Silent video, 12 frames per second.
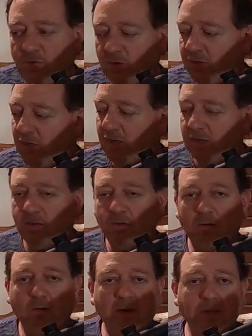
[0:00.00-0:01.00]
Again, you
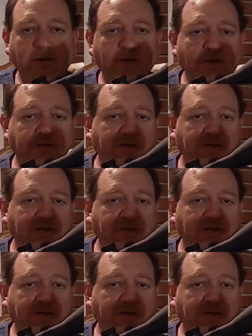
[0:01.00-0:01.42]
know, I mean, this